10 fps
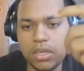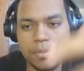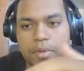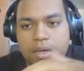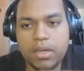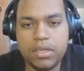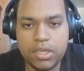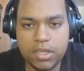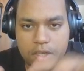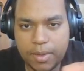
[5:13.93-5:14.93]
keep your
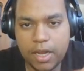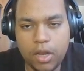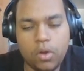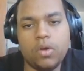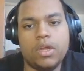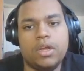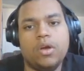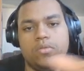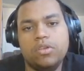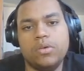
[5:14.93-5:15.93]
attention span long and
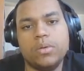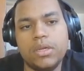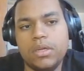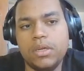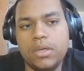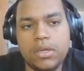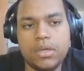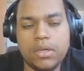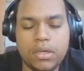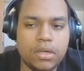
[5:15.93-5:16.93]
go through it.
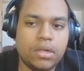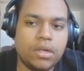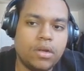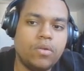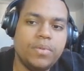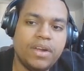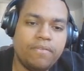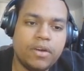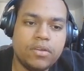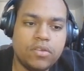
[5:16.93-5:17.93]
Hope y'all
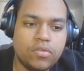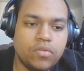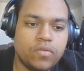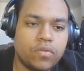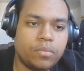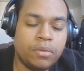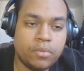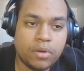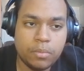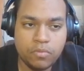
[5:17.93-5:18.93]
found it useful.
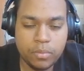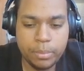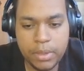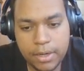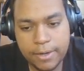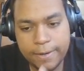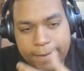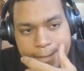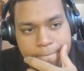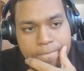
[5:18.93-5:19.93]
Remember, I'm gonna repeat it
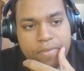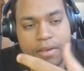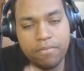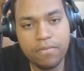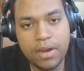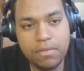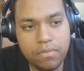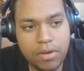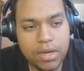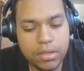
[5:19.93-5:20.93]
again. Get
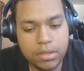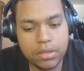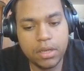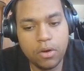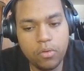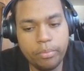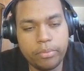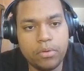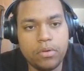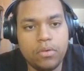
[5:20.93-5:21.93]
Firefox, get
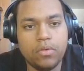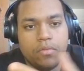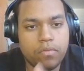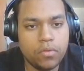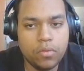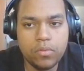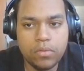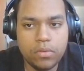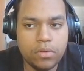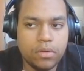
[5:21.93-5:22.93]
Opera on your
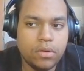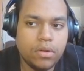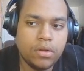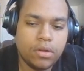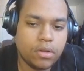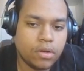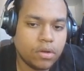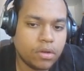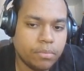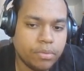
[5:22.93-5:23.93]
phone,
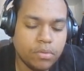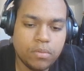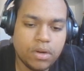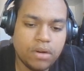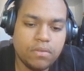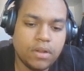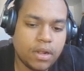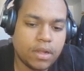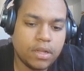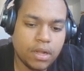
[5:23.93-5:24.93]
computer, whatever.
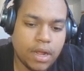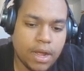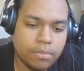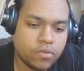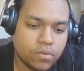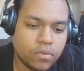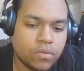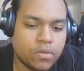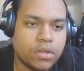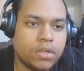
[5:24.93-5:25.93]
Get the app installed
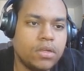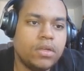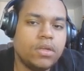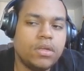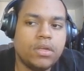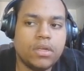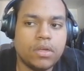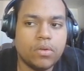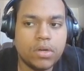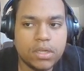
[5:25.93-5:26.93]
on it.
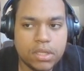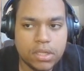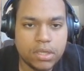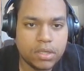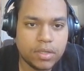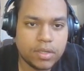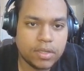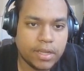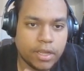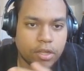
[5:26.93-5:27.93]
Go to extensions.
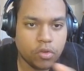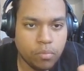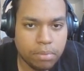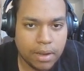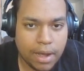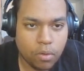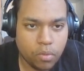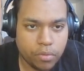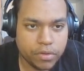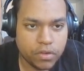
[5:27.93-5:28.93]
Get Ublock
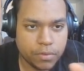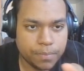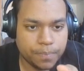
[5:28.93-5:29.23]
Origin.